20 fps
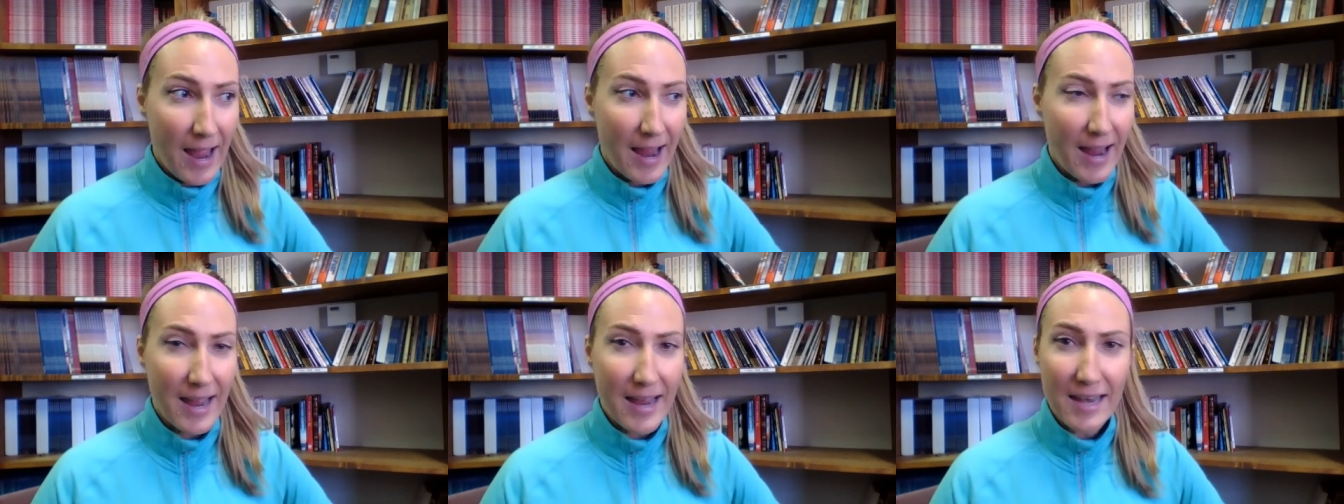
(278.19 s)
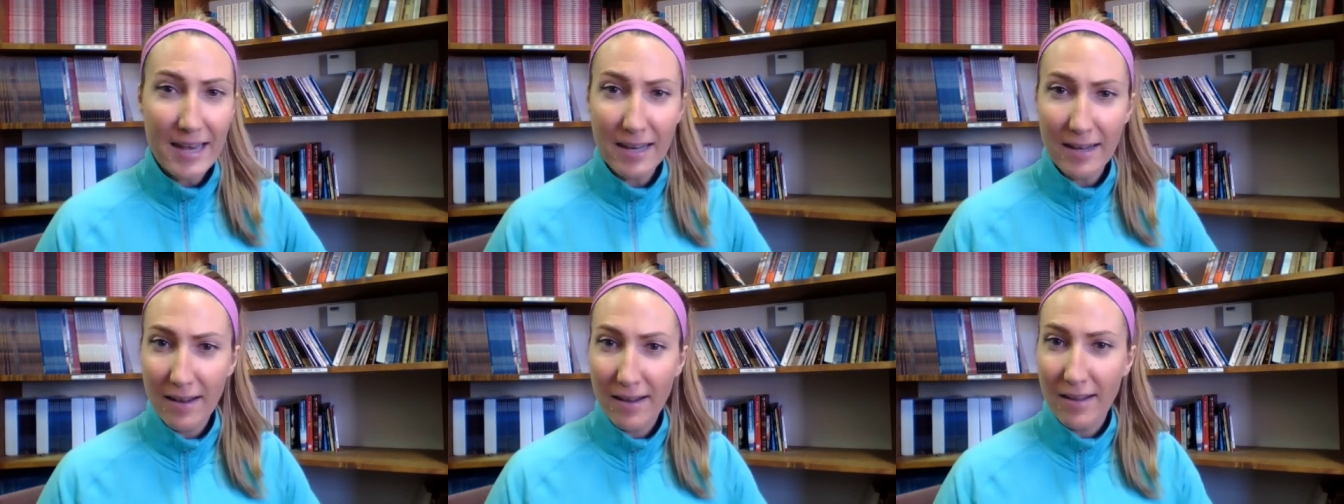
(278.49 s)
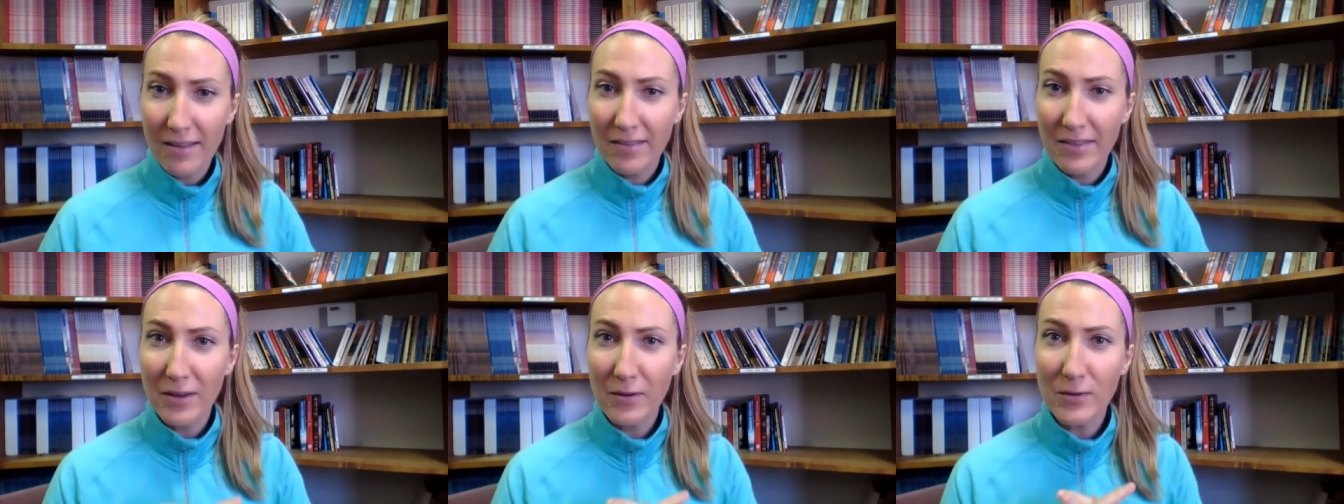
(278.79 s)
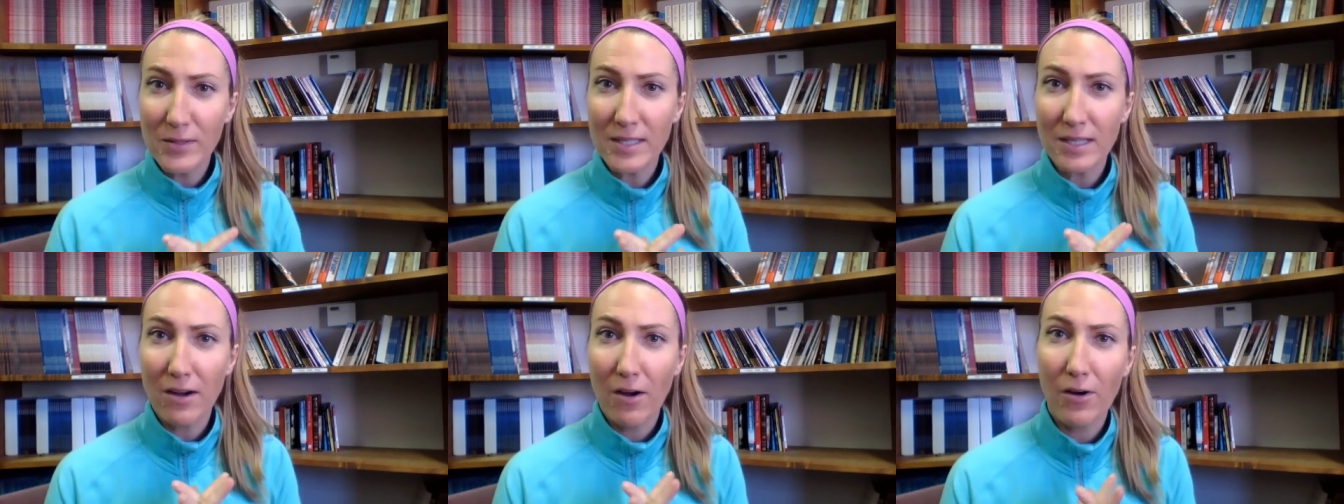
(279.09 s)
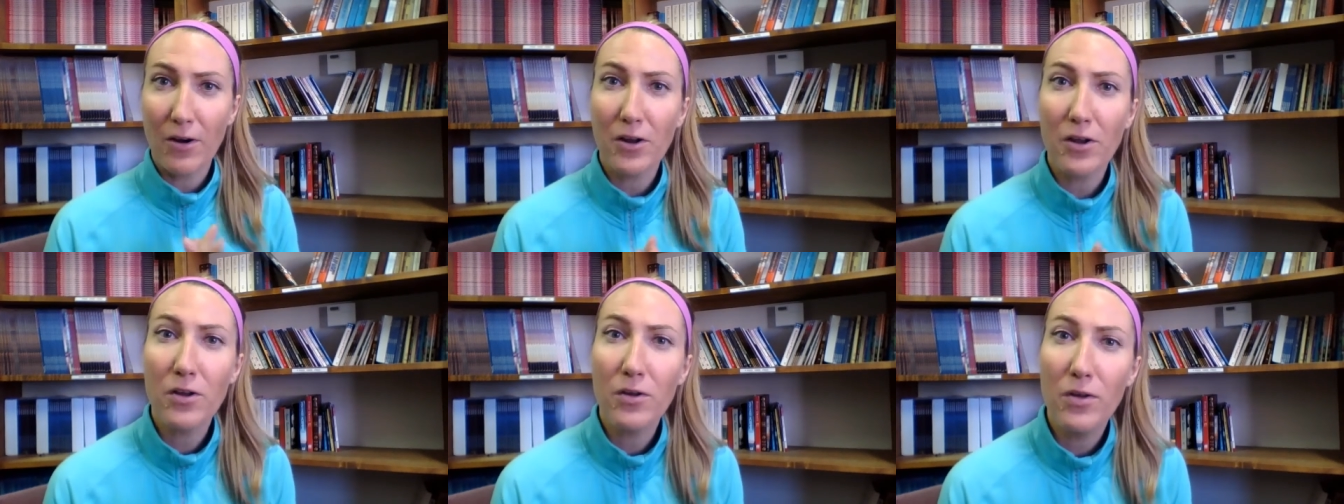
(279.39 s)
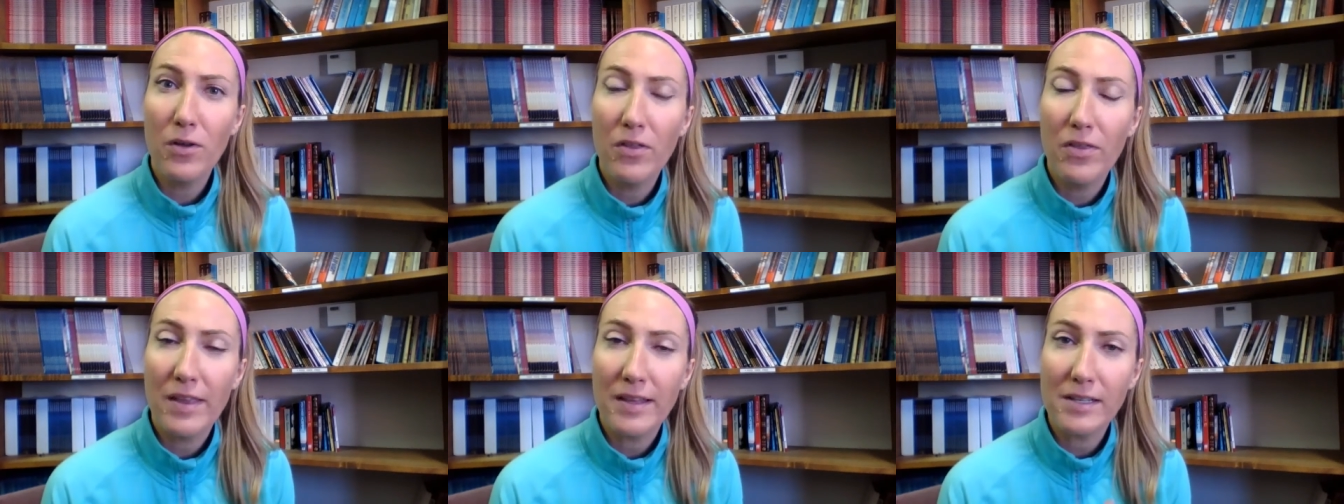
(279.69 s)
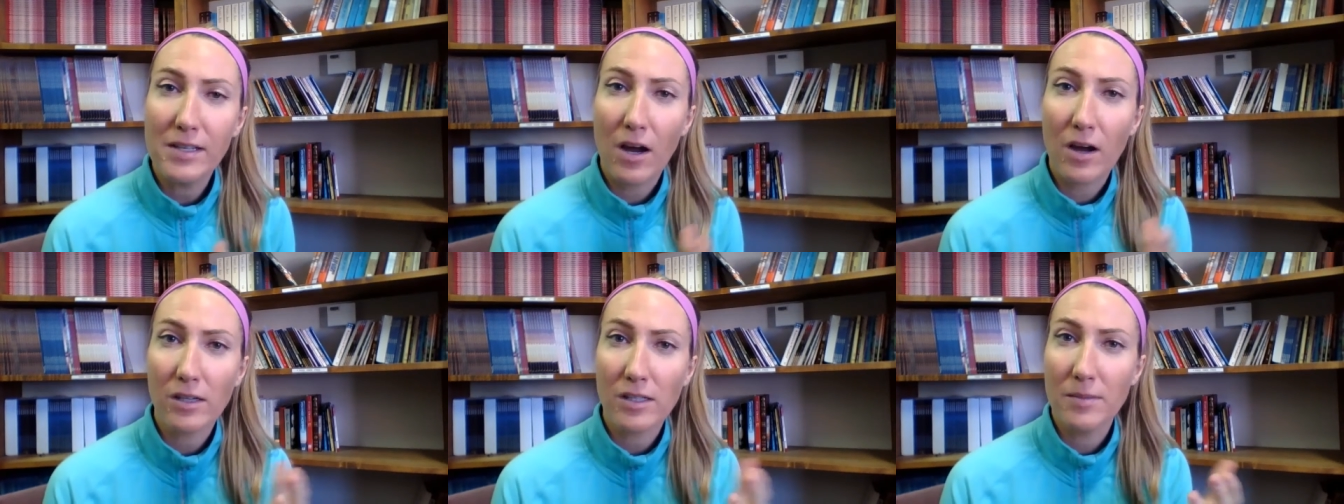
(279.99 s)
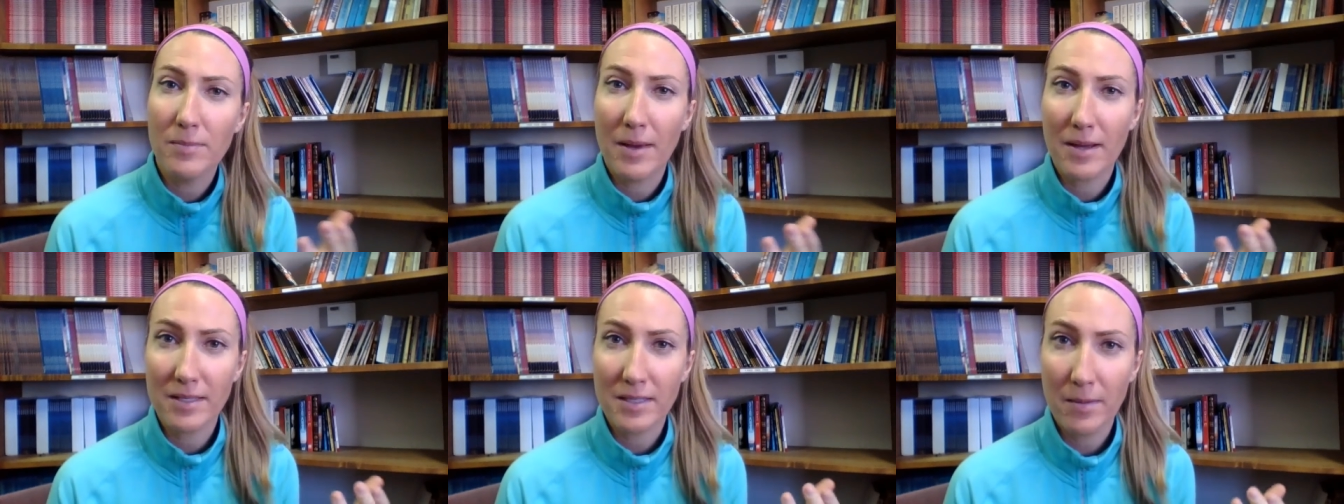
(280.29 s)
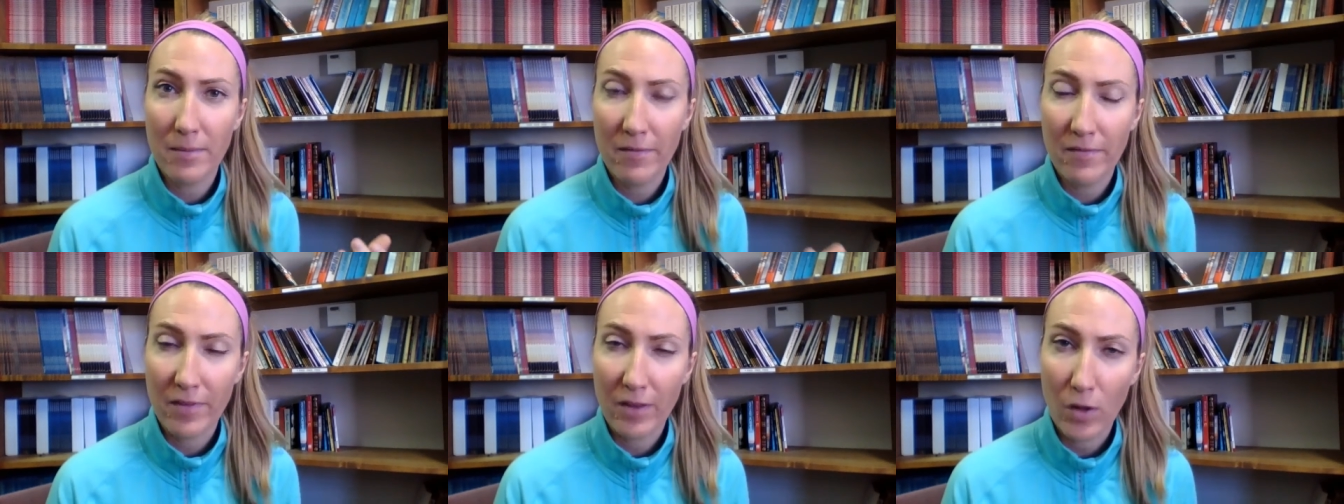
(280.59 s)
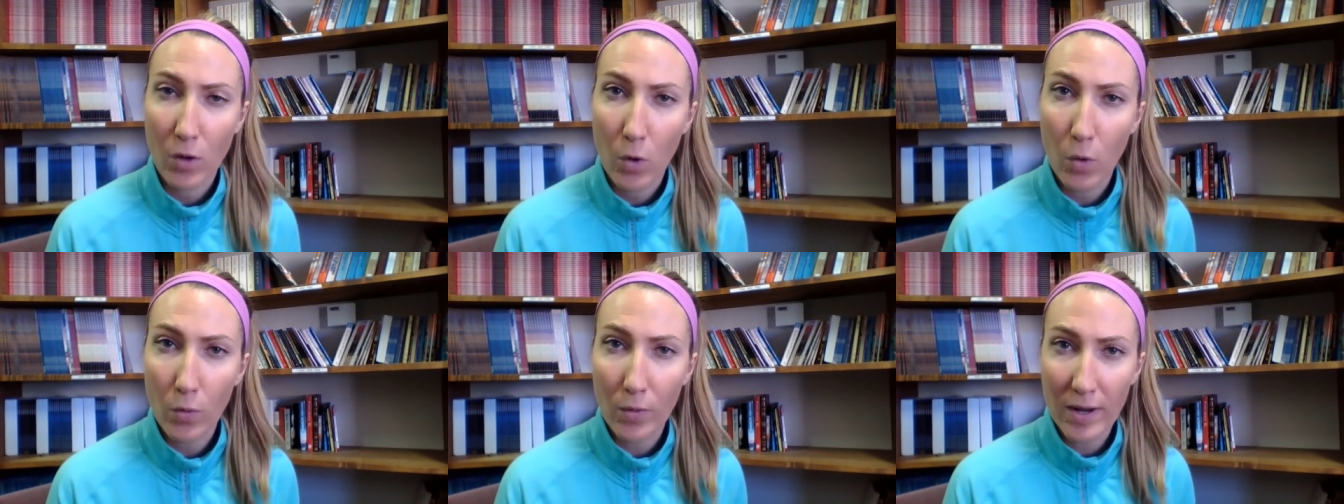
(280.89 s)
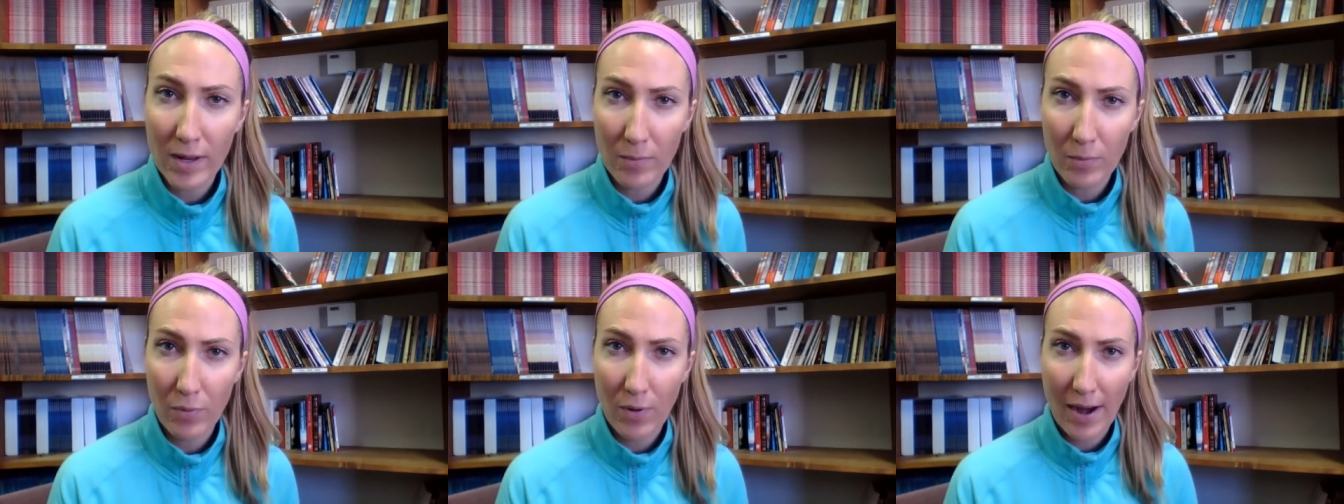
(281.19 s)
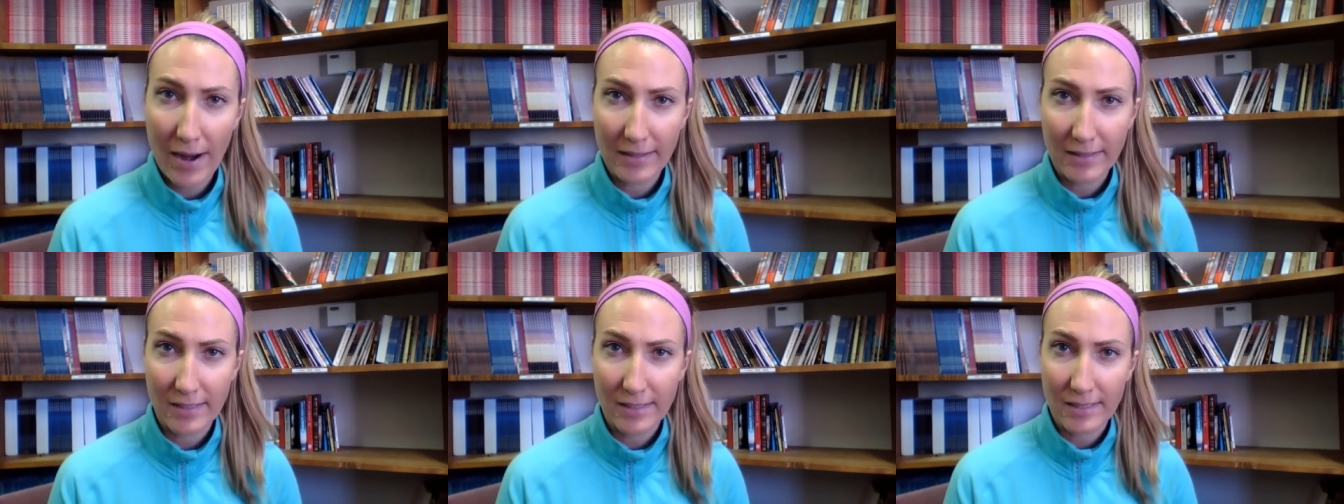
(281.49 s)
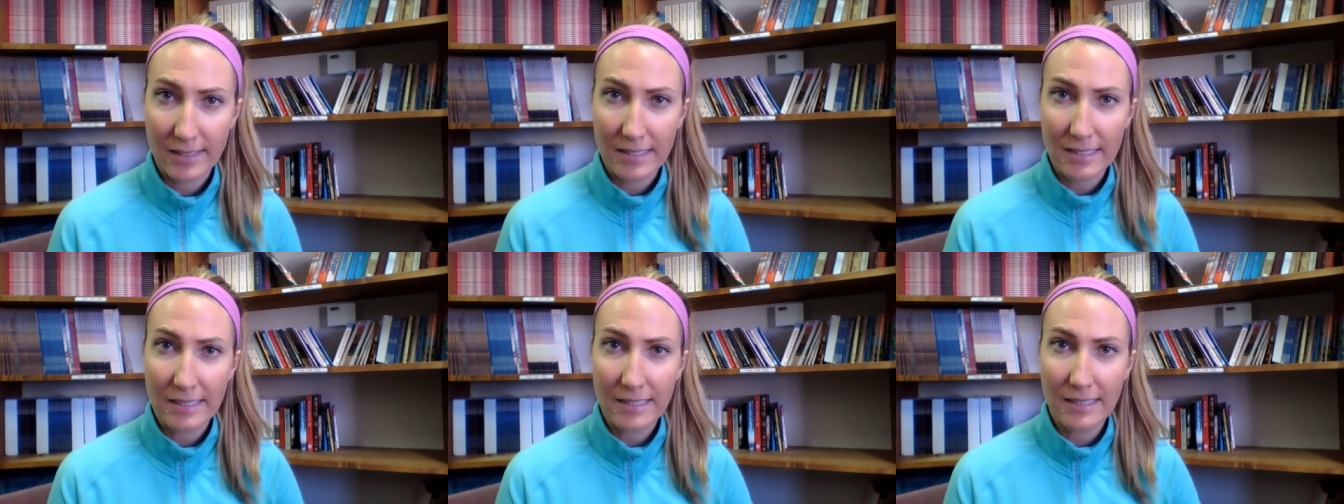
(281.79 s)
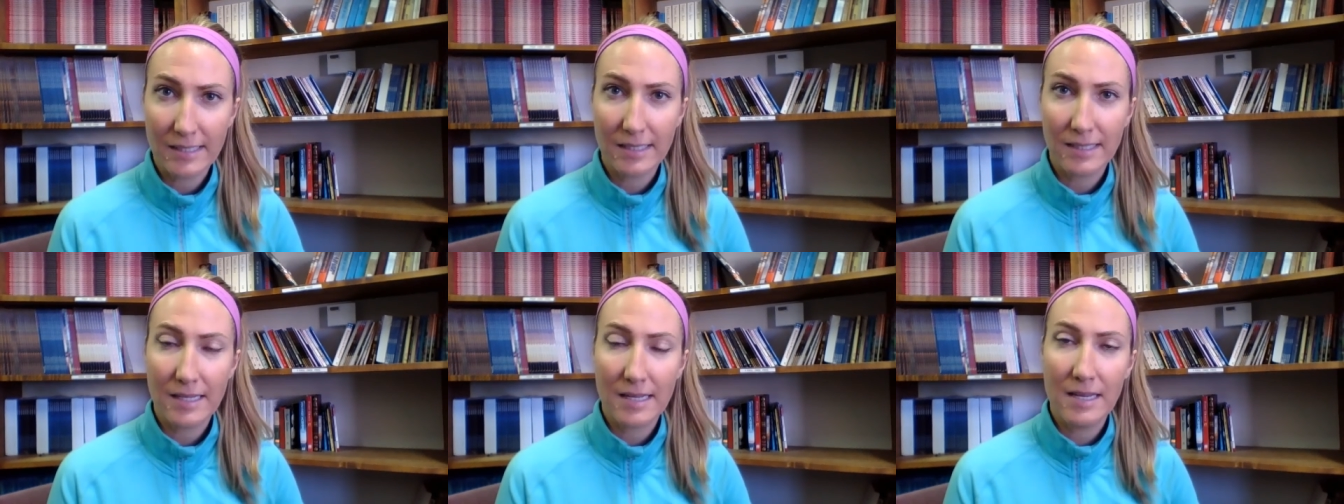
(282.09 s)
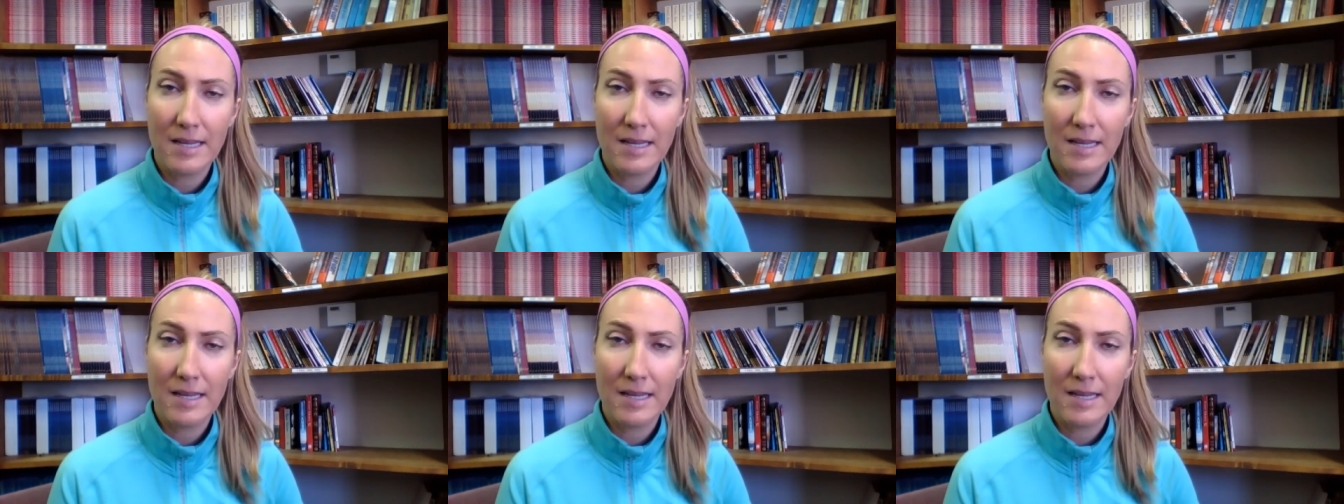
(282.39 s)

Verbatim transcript: And there was an article that talked about some of the courting practices